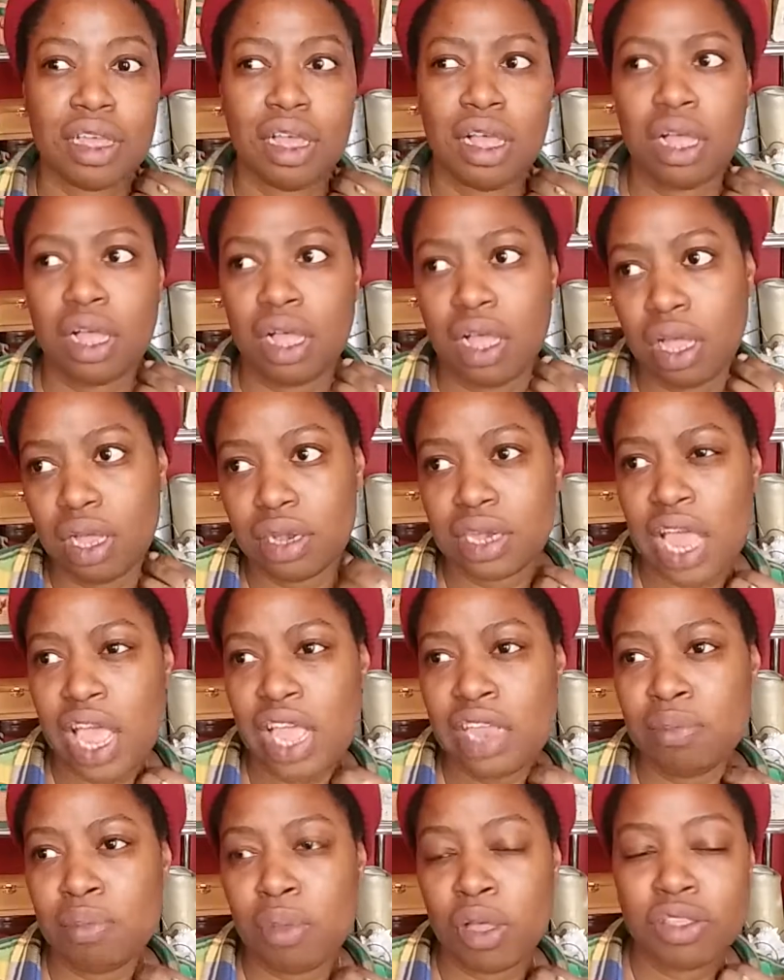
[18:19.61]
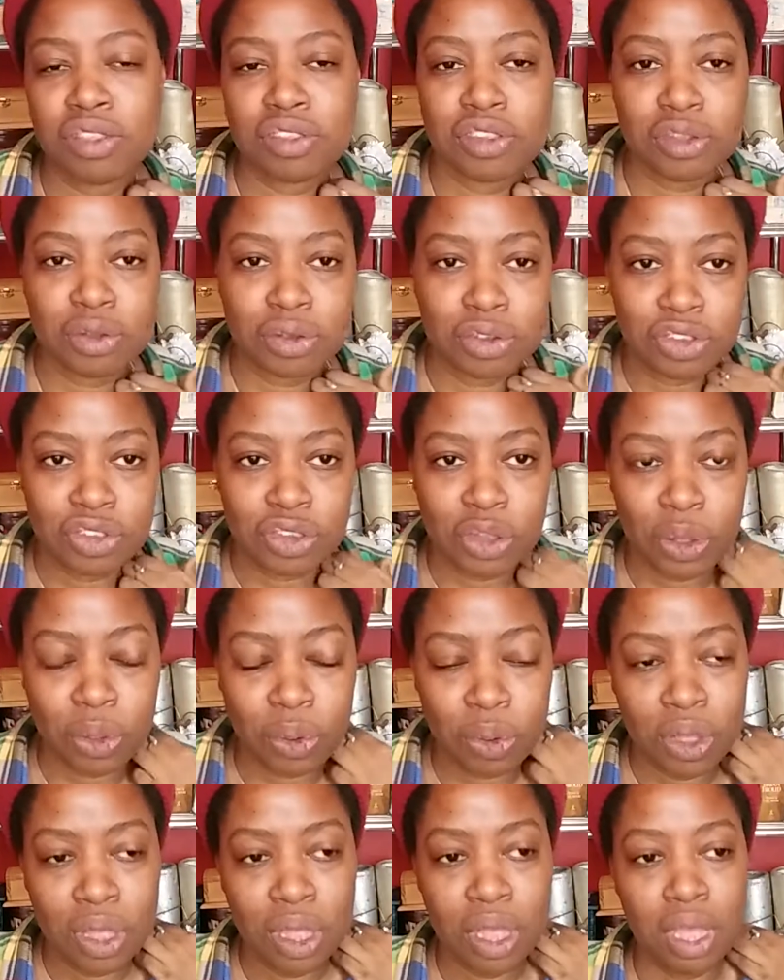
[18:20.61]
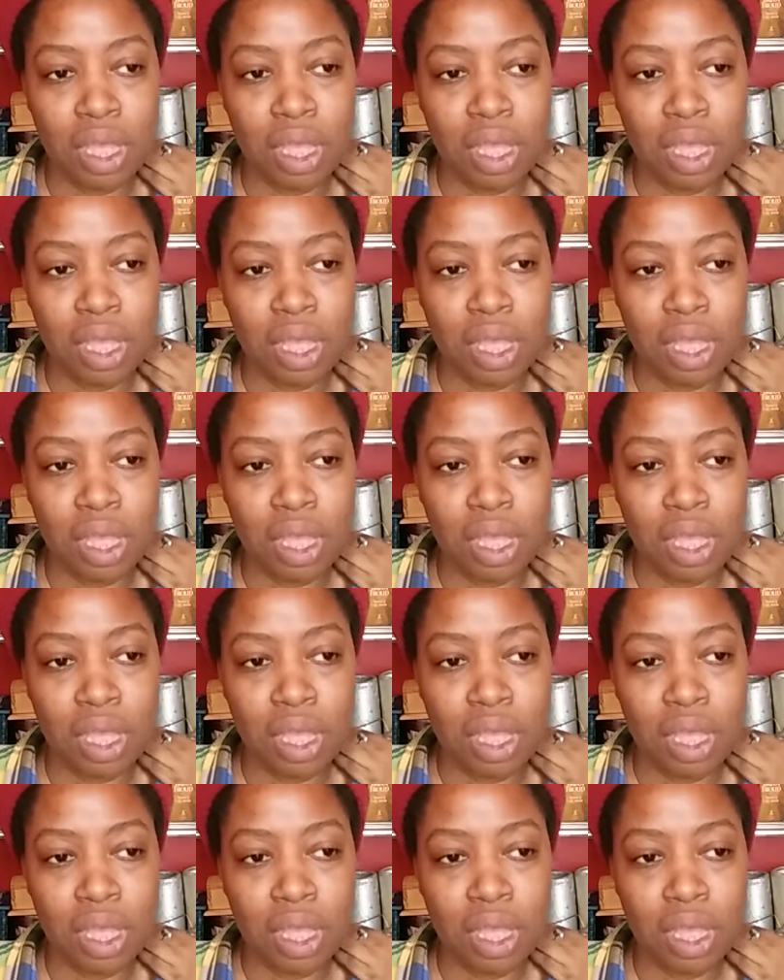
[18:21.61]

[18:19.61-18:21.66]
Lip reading: 9 months or so.